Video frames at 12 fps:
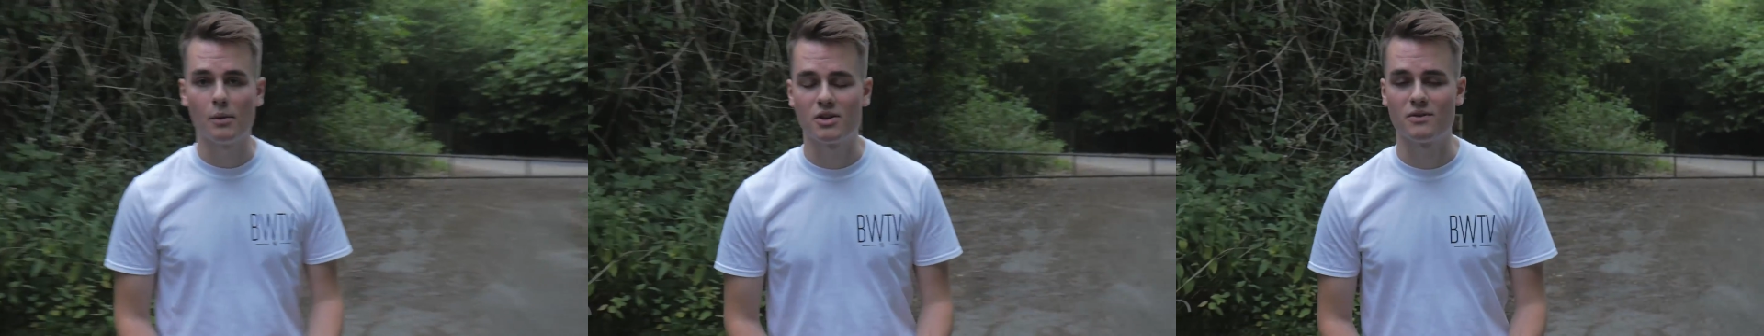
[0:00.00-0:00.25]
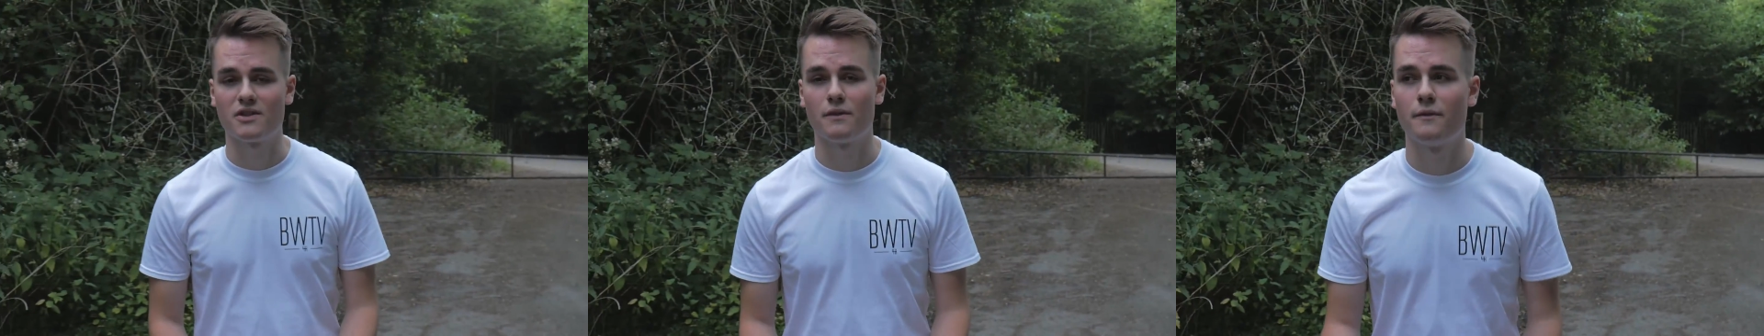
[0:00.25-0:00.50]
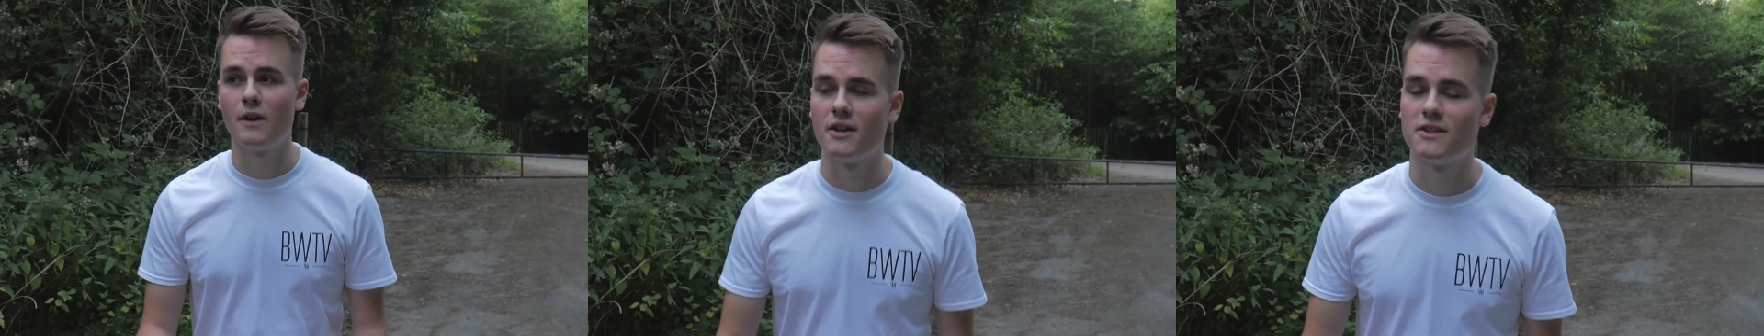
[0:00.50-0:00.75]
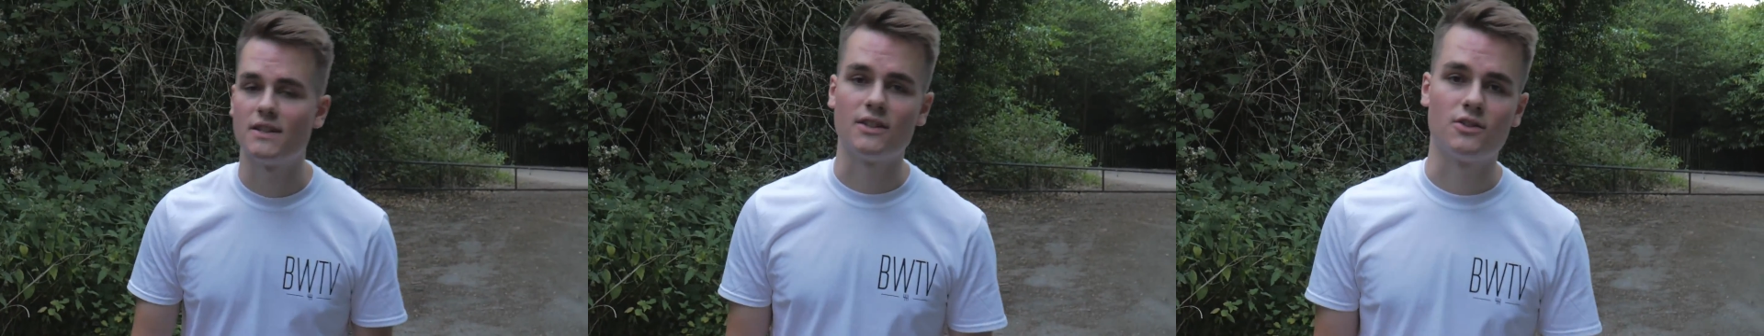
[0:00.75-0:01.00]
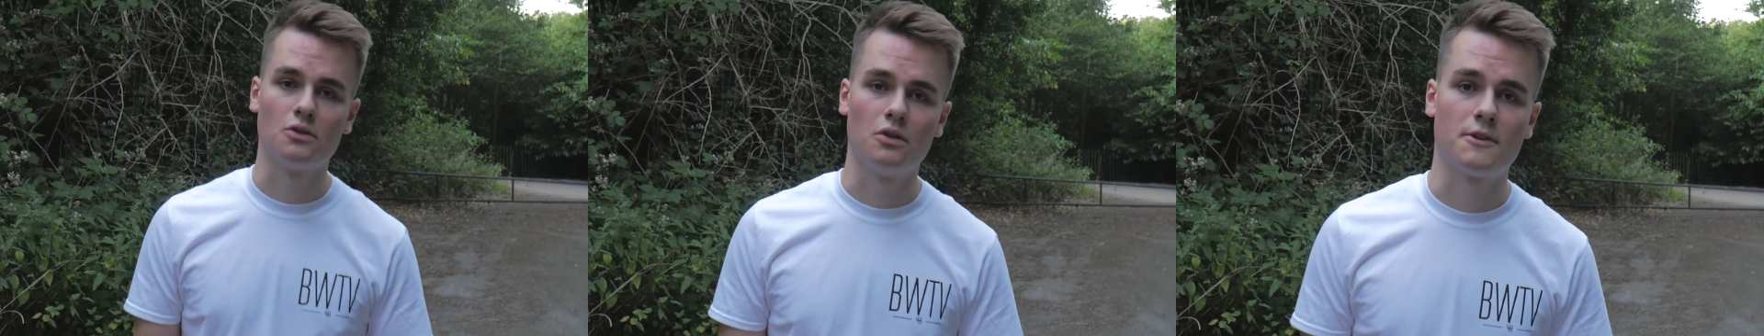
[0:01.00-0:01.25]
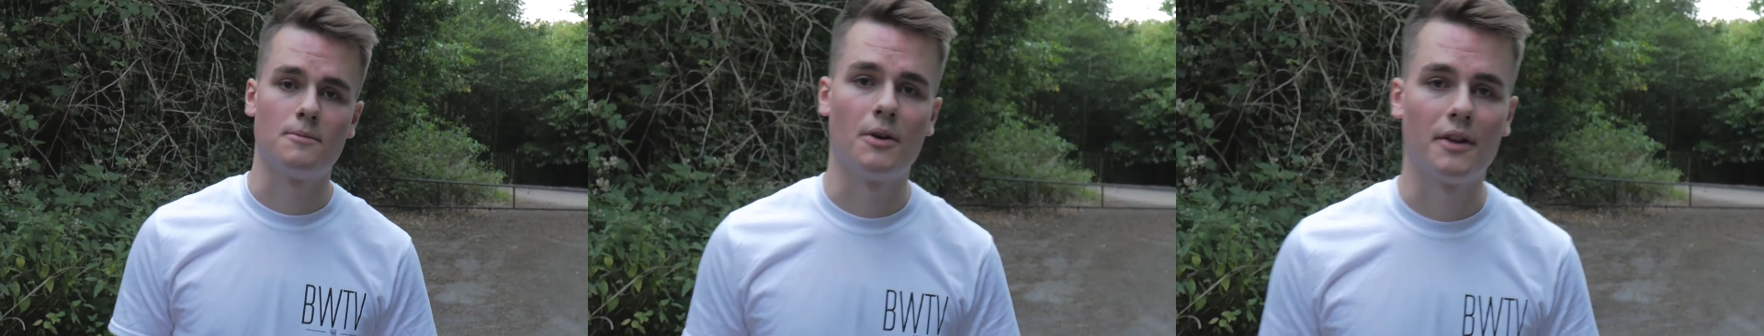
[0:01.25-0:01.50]
which was the first
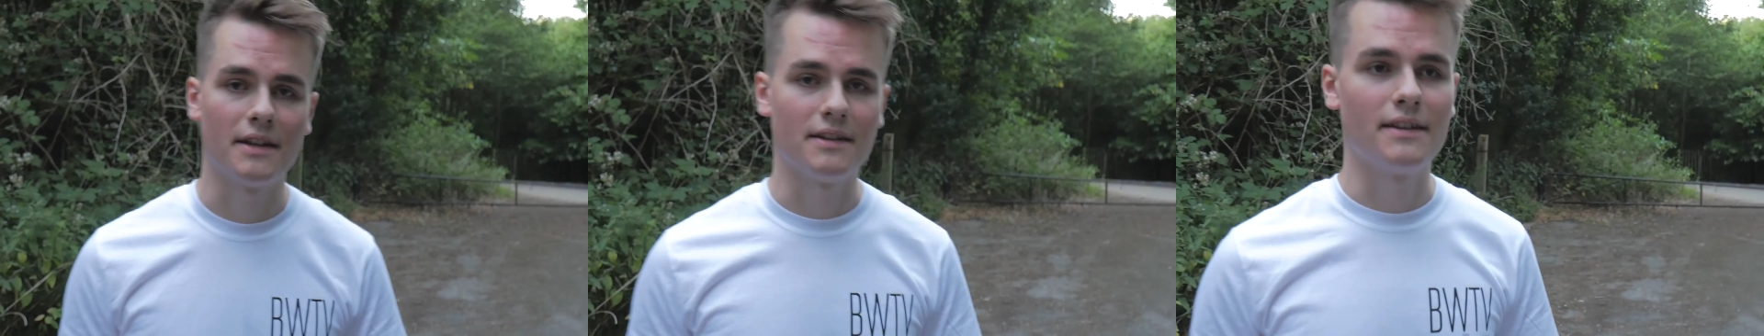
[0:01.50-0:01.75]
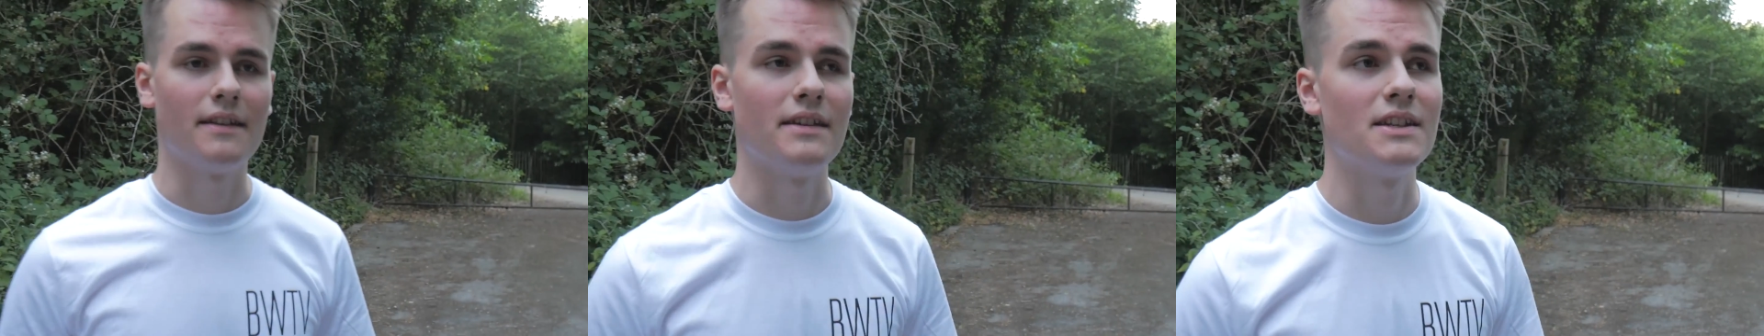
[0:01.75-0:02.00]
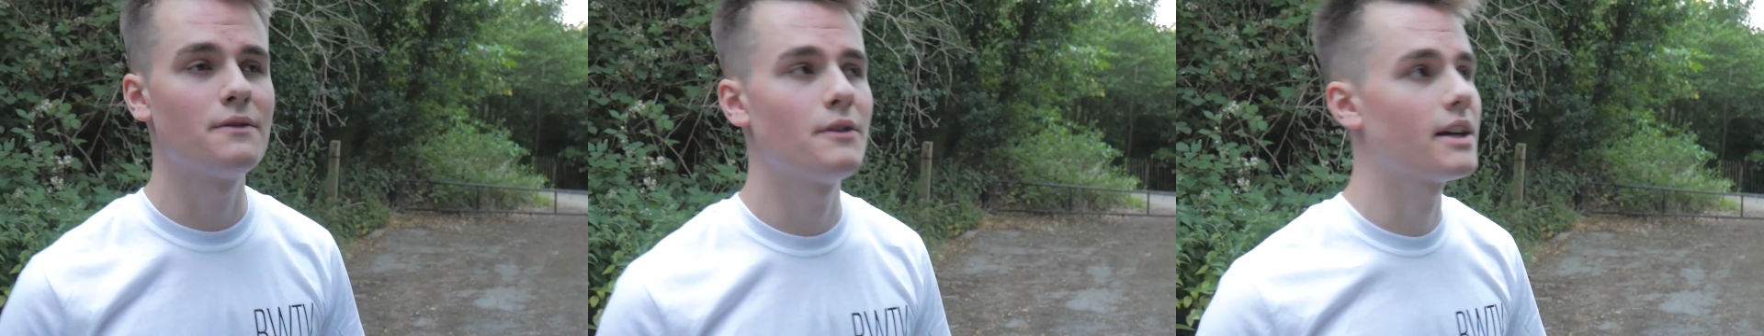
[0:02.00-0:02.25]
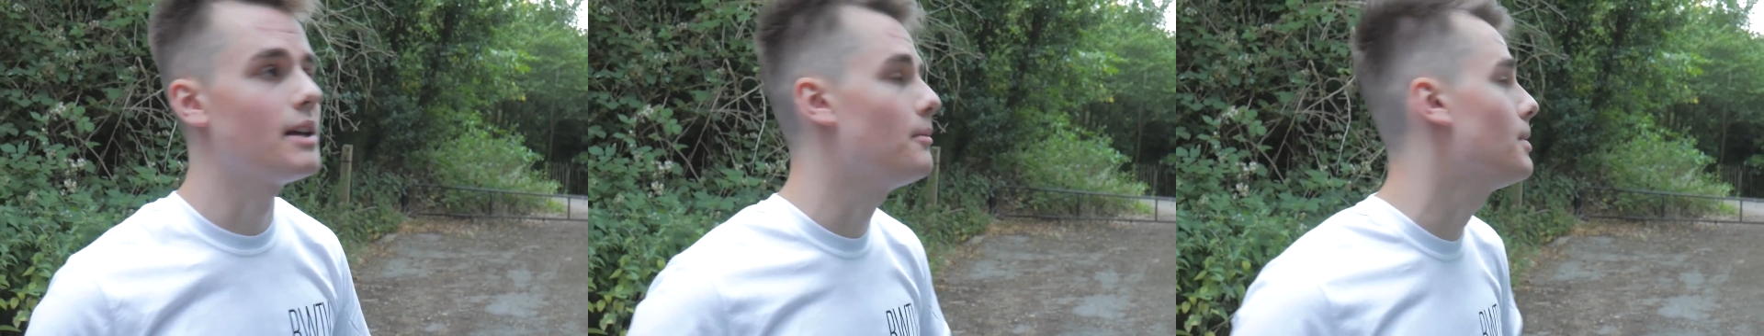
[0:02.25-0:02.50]
exhaust mod I did, and these fucking